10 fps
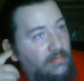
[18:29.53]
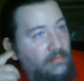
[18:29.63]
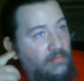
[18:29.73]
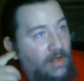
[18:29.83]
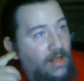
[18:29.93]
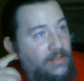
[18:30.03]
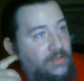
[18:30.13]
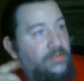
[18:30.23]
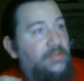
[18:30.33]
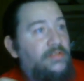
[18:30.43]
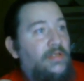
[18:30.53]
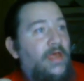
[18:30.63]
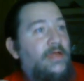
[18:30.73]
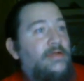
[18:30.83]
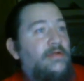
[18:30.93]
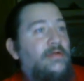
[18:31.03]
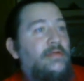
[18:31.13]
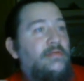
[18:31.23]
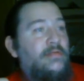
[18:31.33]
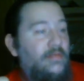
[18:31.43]
watch Slacker,
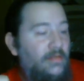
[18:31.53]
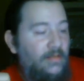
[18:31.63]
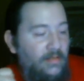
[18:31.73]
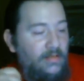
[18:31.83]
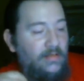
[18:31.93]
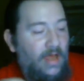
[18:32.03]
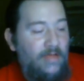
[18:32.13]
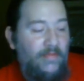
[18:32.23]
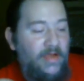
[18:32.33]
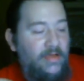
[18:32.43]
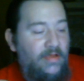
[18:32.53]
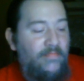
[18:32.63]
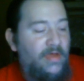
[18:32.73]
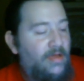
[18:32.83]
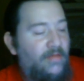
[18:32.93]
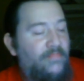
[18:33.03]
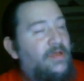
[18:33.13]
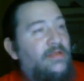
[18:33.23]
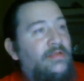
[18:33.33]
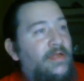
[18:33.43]
and I might come back up
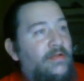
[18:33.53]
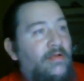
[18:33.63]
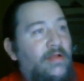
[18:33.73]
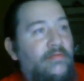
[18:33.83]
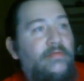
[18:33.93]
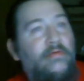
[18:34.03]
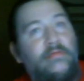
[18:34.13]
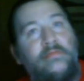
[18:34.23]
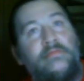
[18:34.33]
again later. I don't know,